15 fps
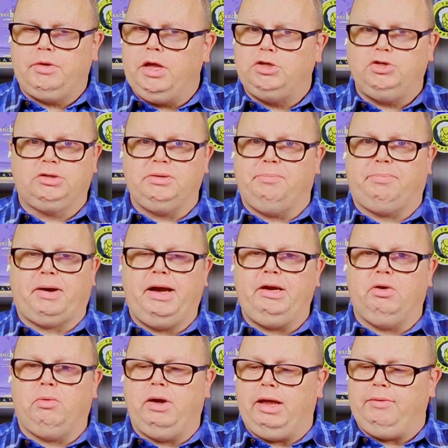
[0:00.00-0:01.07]
It took the
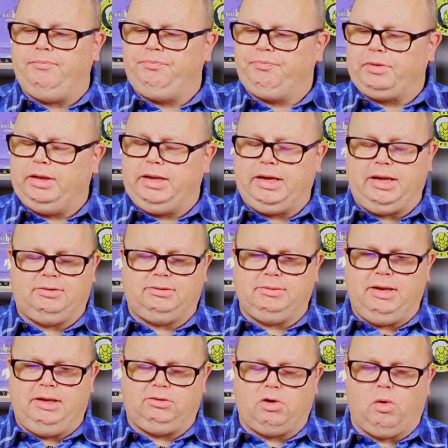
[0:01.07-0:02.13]
bite away. Like
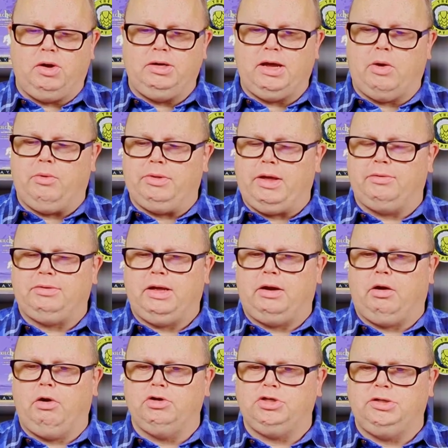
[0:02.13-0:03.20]
it's going down without
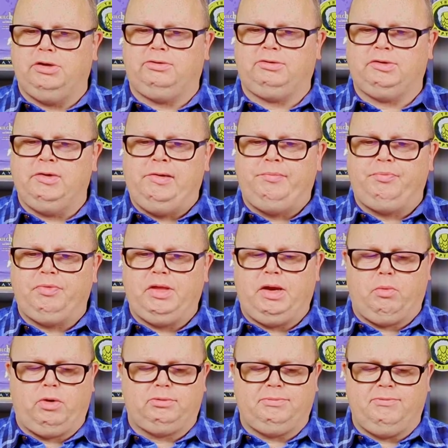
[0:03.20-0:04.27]
that harshness that
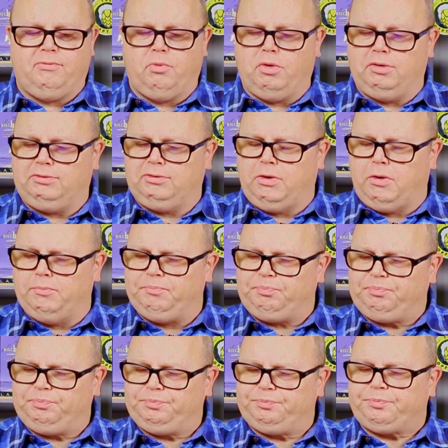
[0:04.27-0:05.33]
it was before. So,
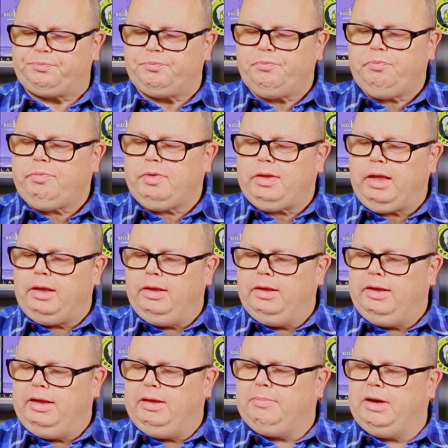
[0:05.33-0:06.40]

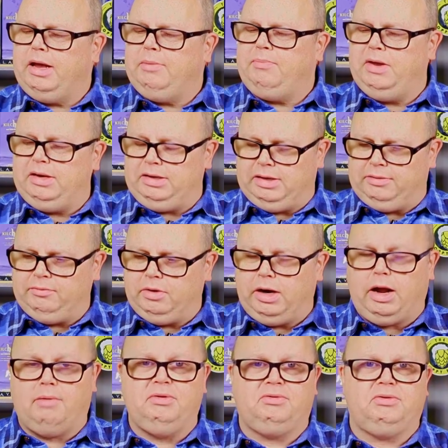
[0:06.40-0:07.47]
in my opinion,
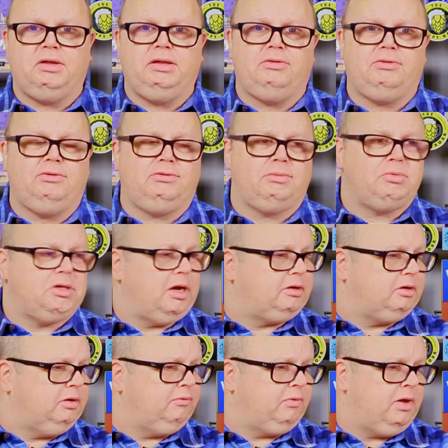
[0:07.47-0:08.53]
and obviously this is
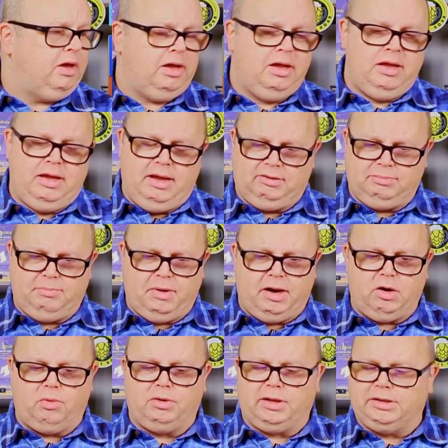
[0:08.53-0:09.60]
subjective, it's
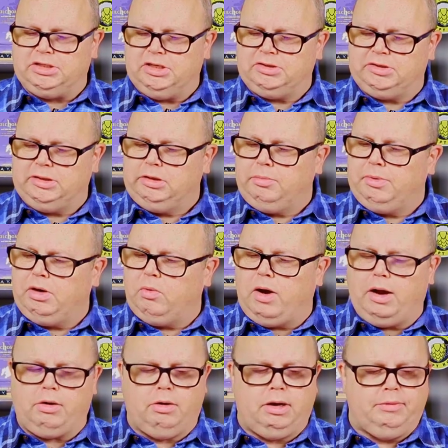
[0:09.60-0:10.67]
better with just a little bit of
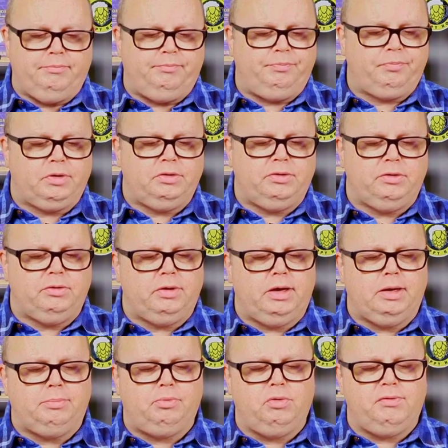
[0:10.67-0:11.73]
water in it
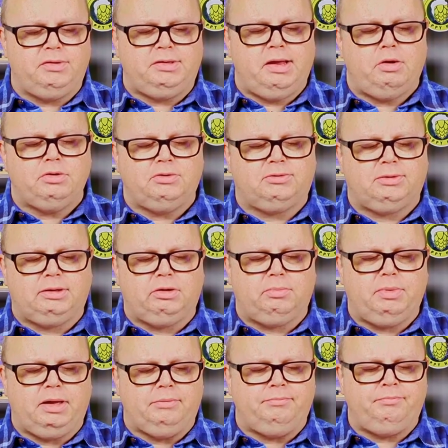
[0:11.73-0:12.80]
to proof it down just a
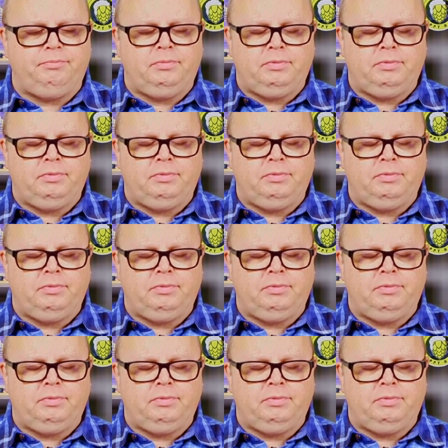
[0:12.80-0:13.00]
little bit.